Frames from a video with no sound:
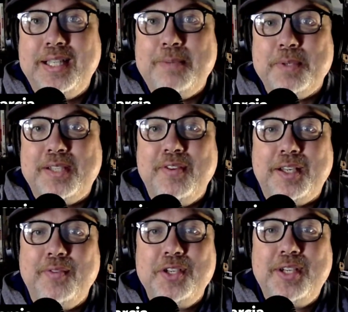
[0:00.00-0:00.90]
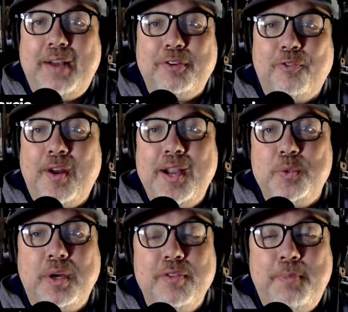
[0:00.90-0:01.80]
in the Pacific Division after Friday's
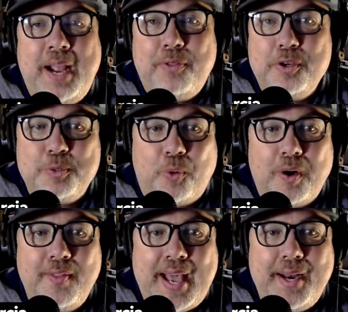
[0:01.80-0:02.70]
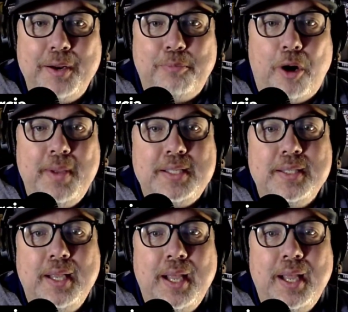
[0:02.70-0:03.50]
win over the Panthers? More on that in a moment.